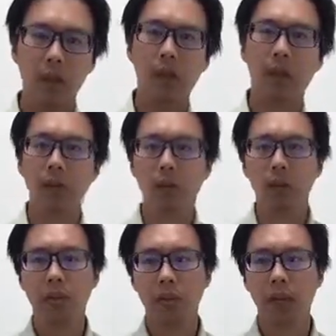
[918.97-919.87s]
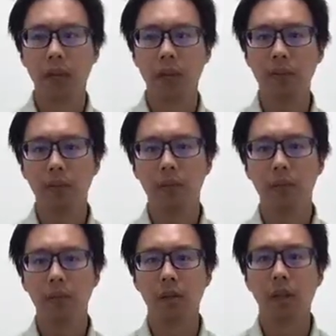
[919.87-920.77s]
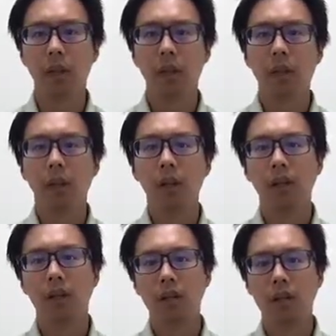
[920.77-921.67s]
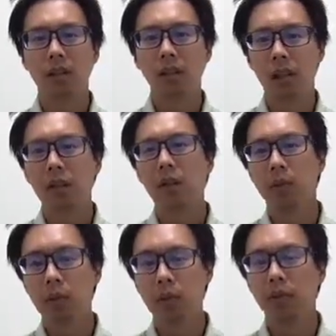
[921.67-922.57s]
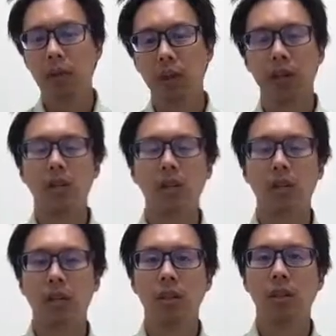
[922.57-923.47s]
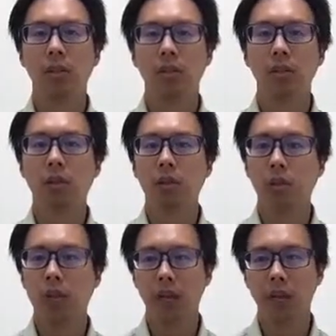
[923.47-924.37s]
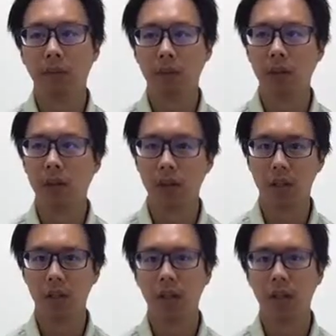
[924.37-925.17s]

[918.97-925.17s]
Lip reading: And so after it, you have to do it very consistently to have it work.